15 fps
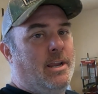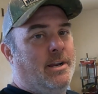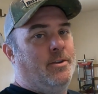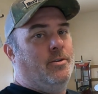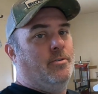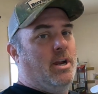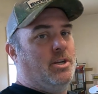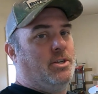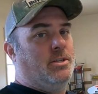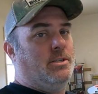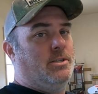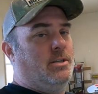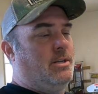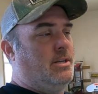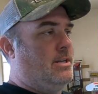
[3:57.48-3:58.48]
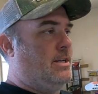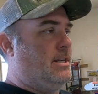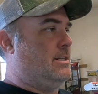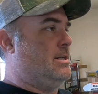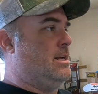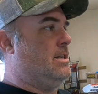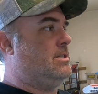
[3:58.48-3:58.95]
in the directions,
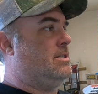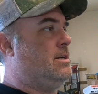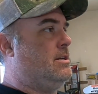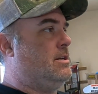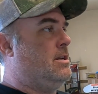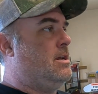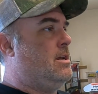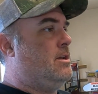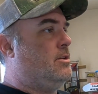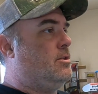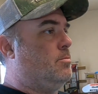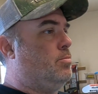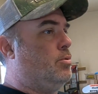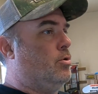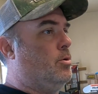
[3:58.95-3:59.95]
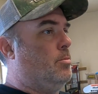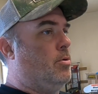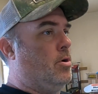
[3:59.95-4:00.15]
it says to pull